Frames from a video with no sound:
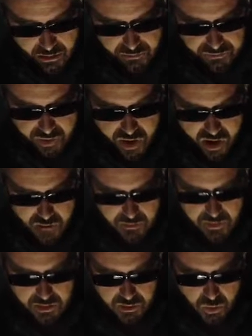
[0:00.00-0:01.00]

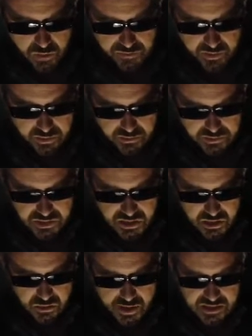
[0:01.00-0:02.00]
from Louisville.
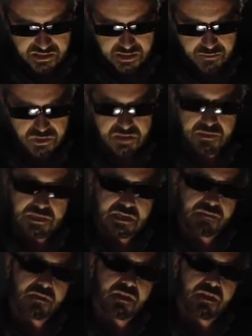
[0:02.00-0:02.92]
So, SDevo77,